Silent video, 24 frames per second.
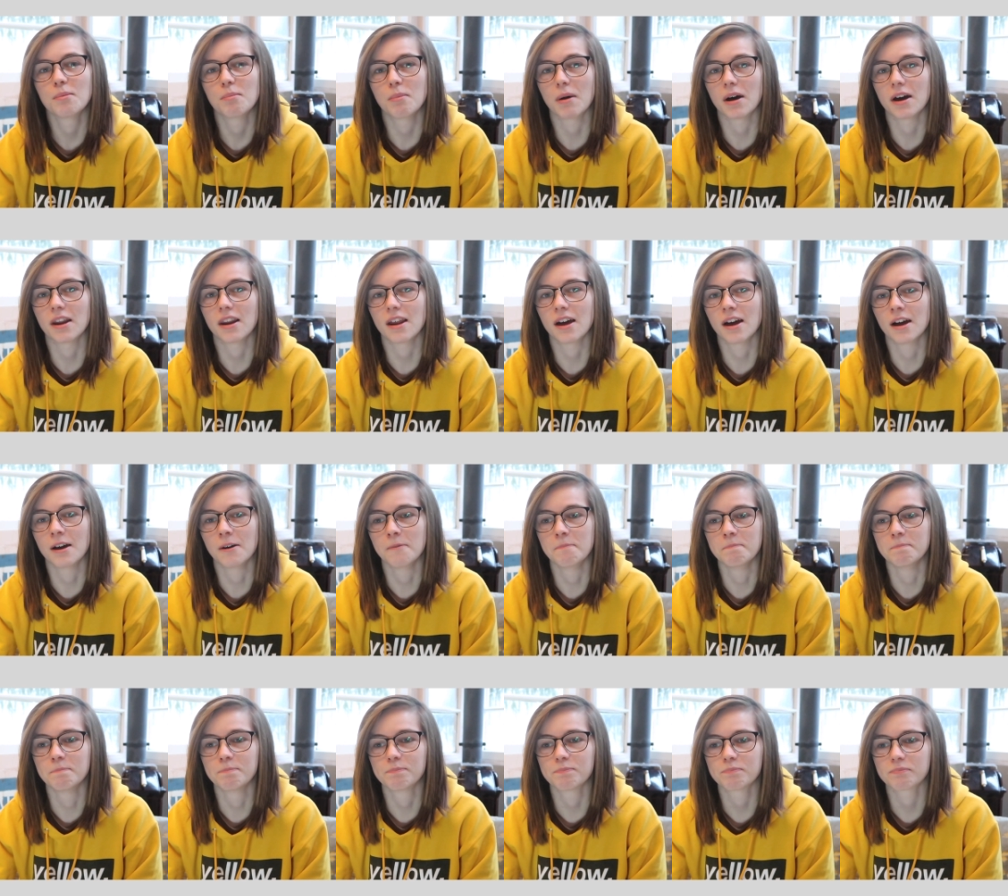But,
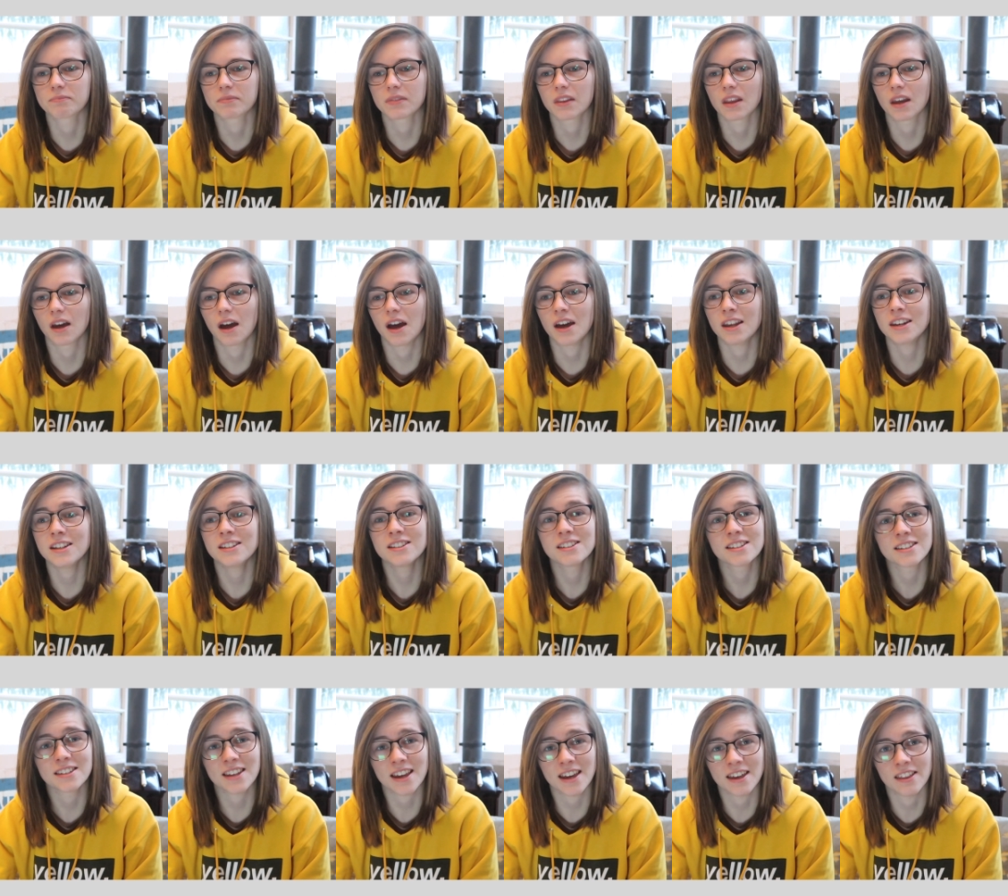I didn't
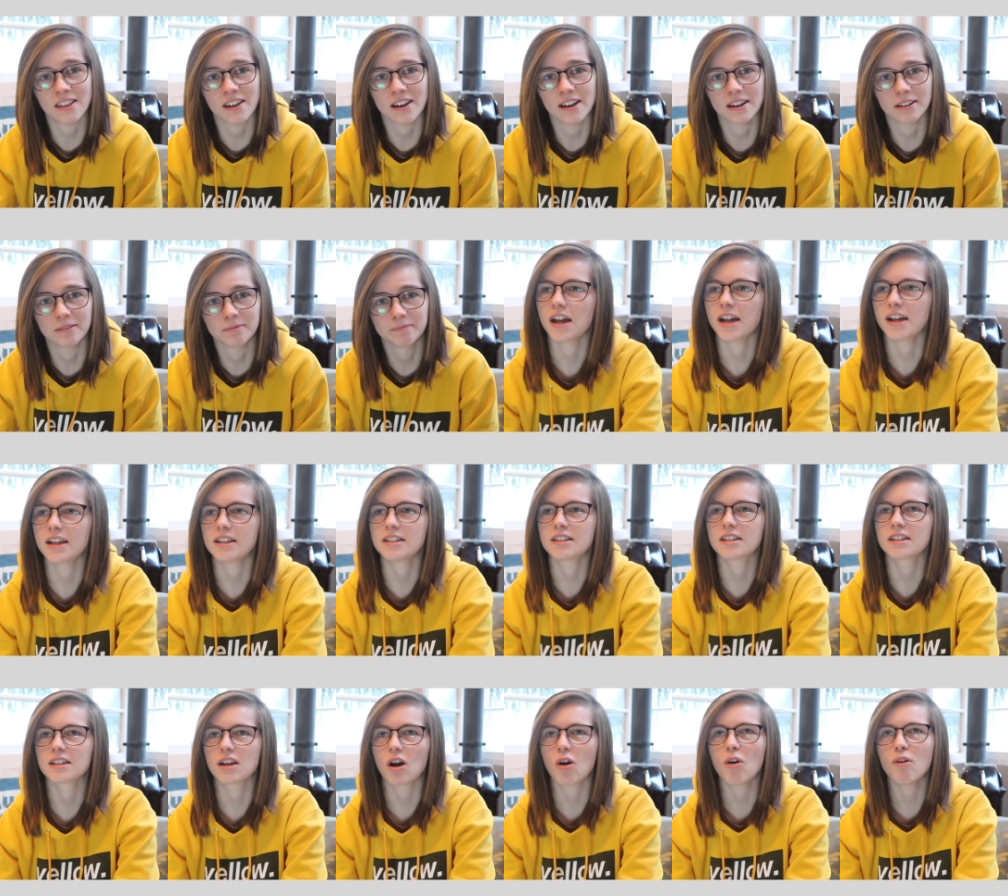stay there.
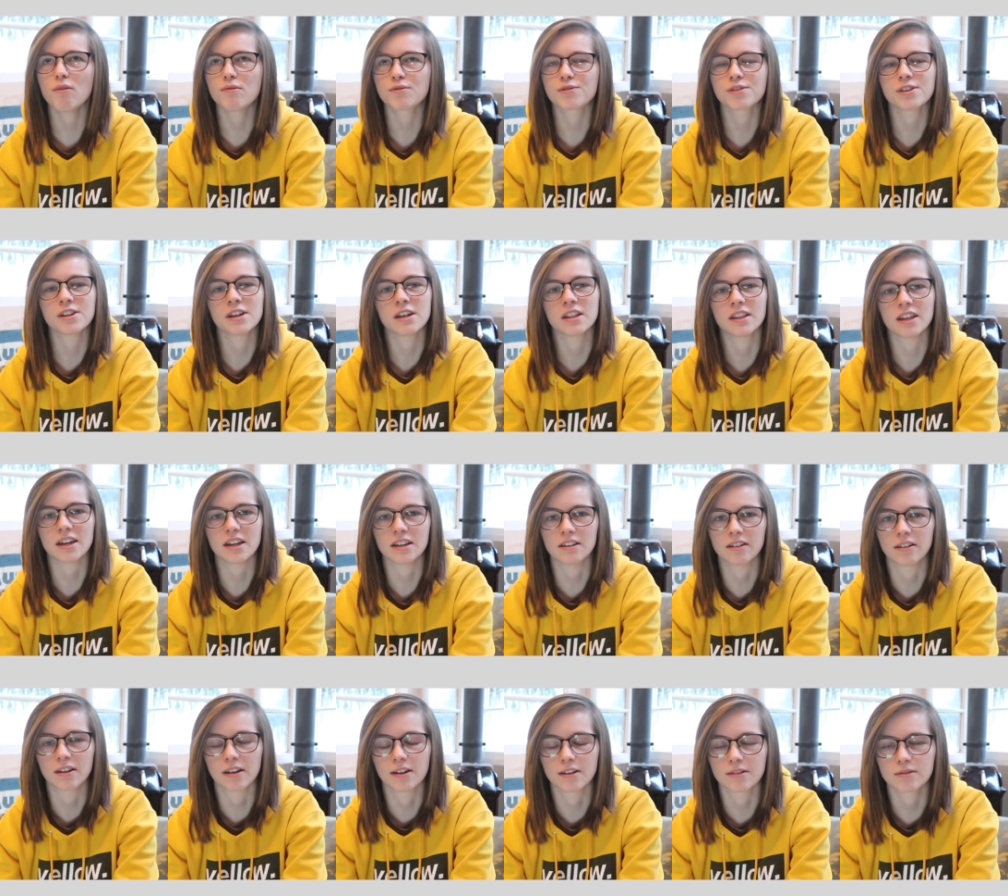It's over a year
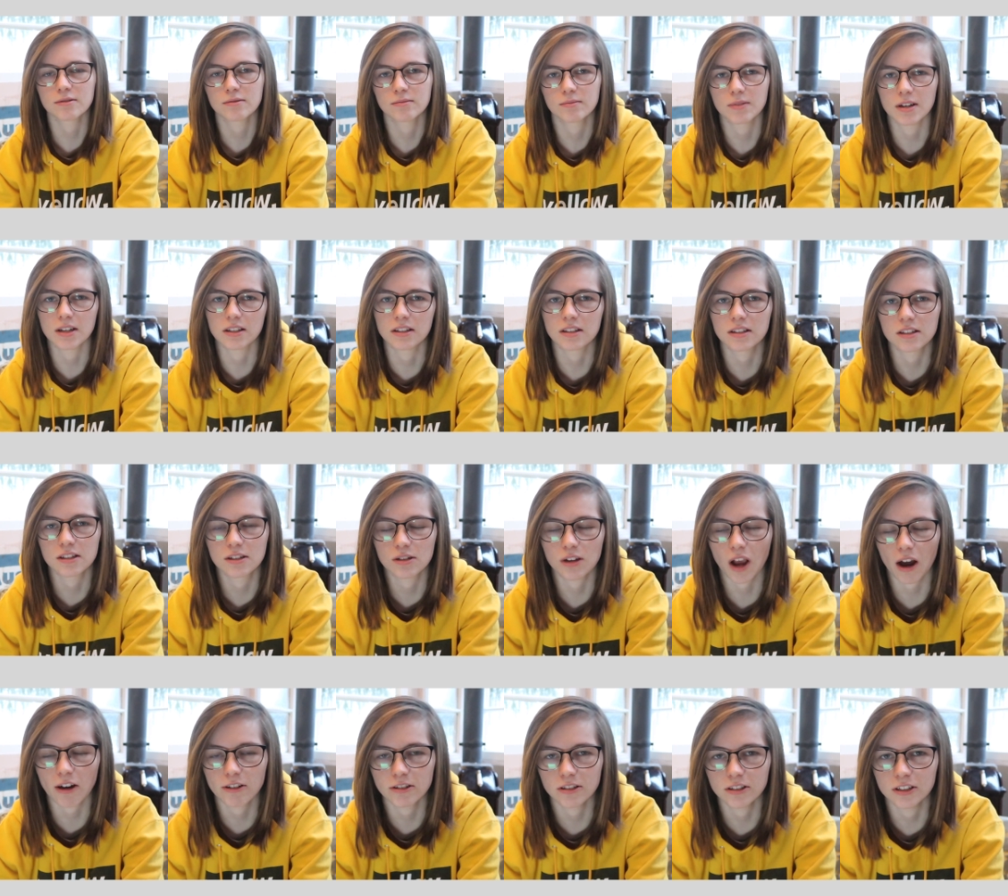later now. It's
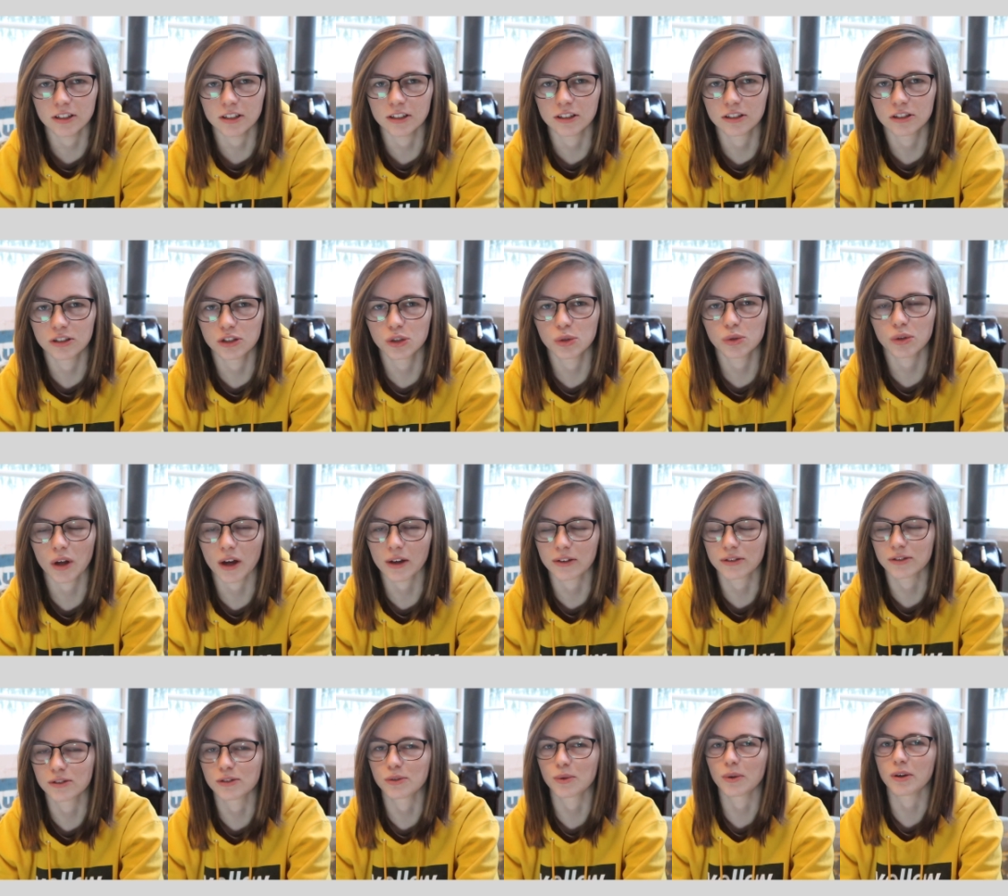currently
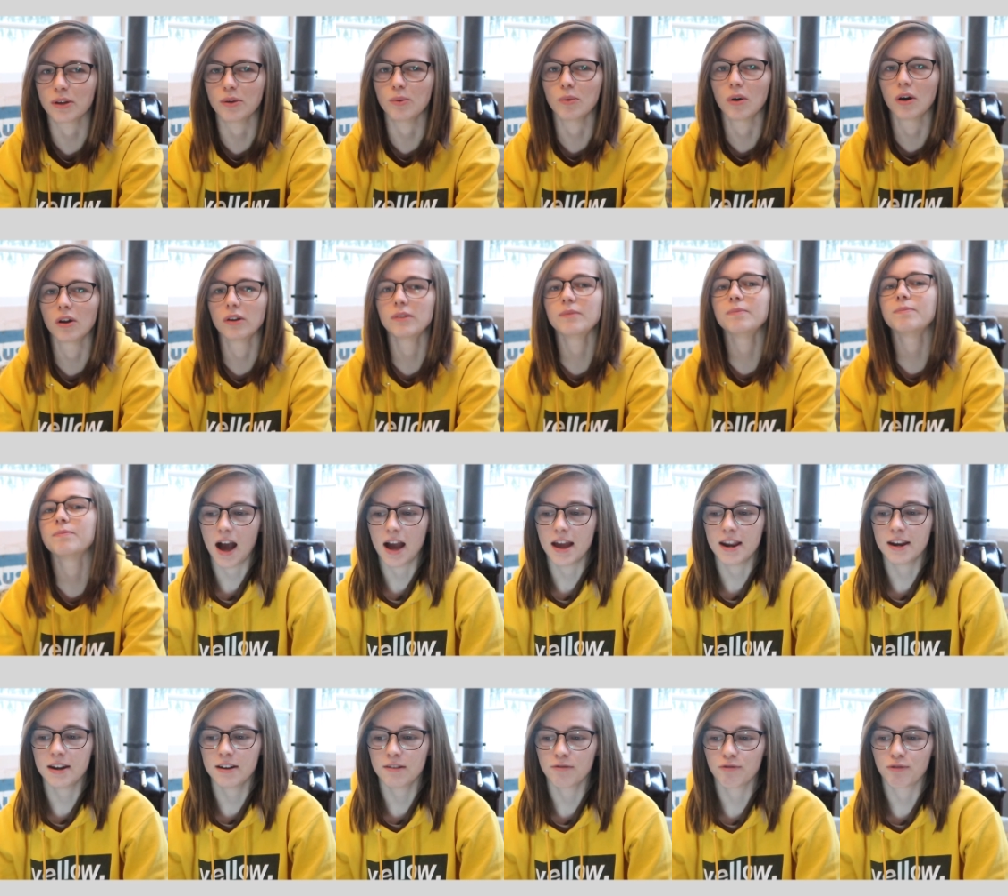2021.
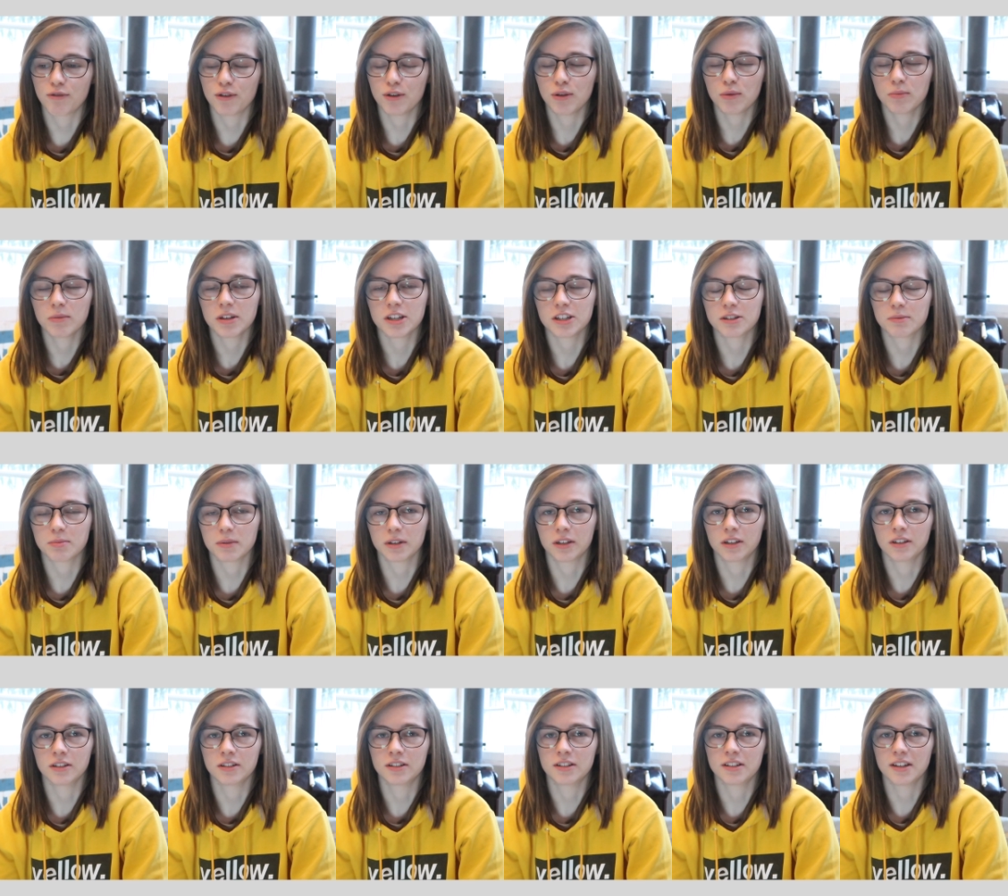I didn't film this
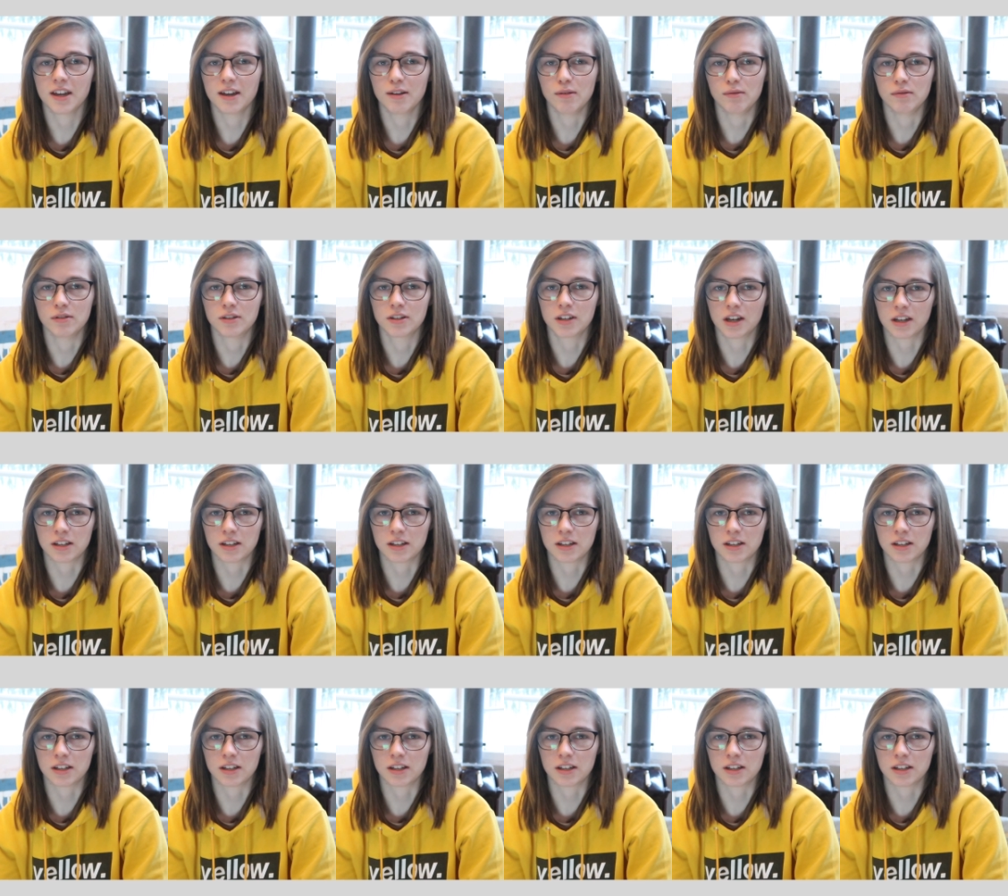because it was